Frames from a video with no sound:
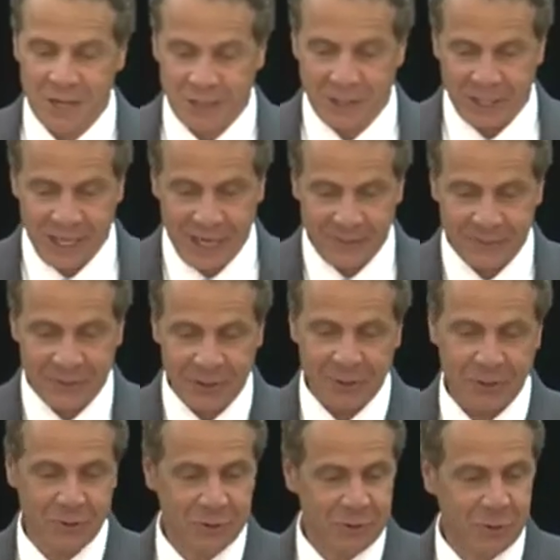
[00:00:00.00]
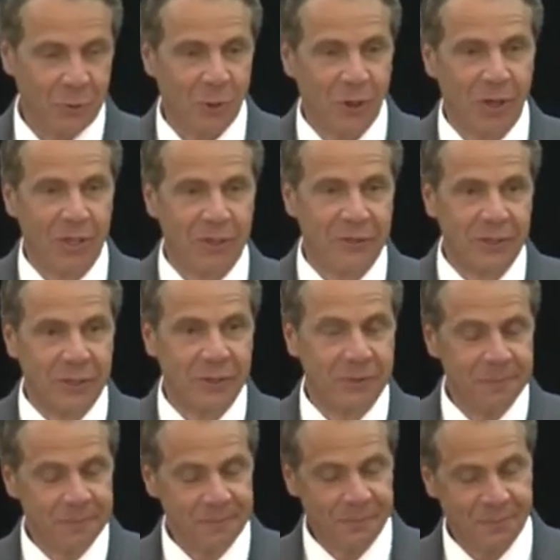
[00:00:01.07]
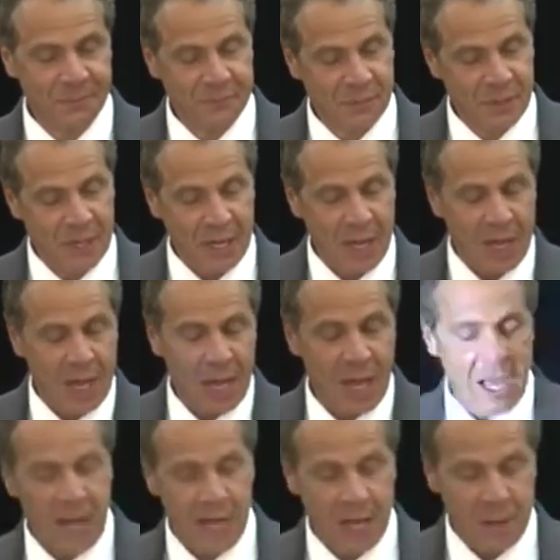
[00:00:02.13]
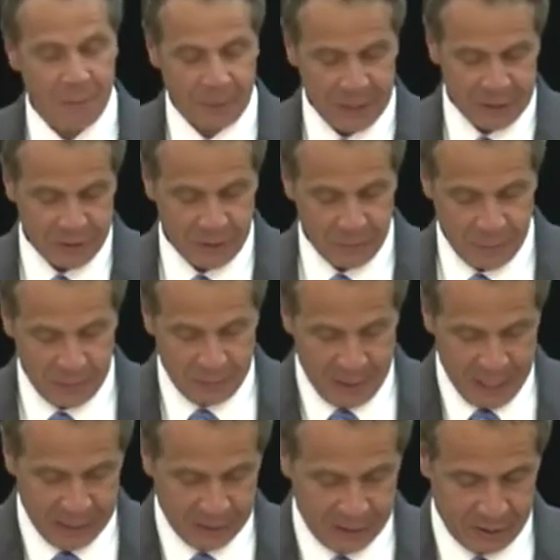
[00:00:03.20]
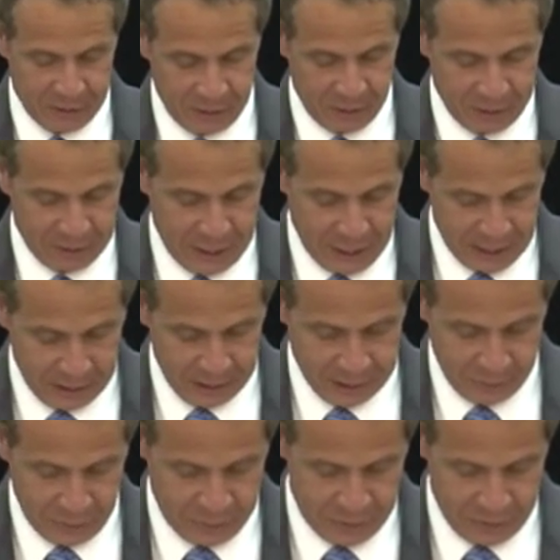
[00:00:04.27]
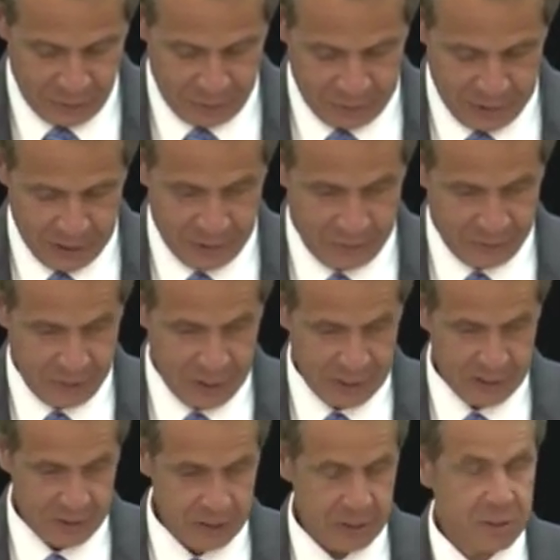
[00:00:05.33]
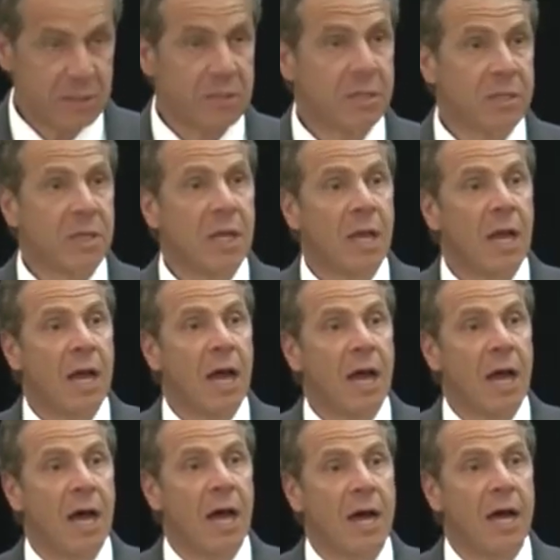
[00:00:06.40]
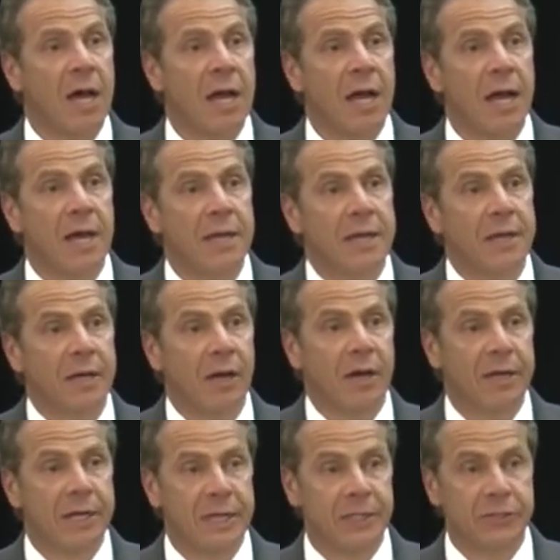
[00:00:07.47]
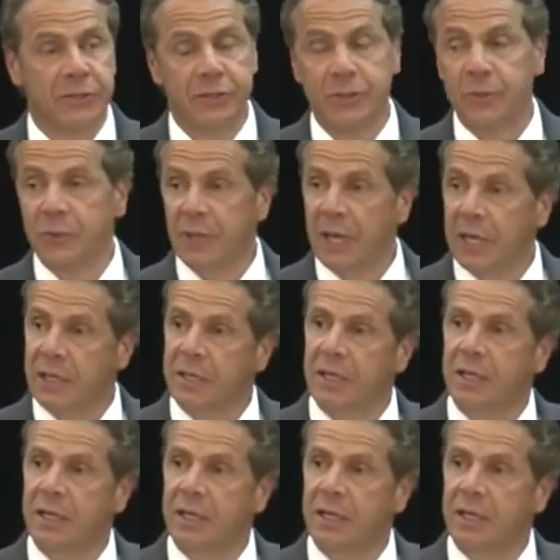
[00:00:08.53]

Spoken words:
Good afternoon to all of you. Pleasure to be back on Long Island with so many friends on an issue that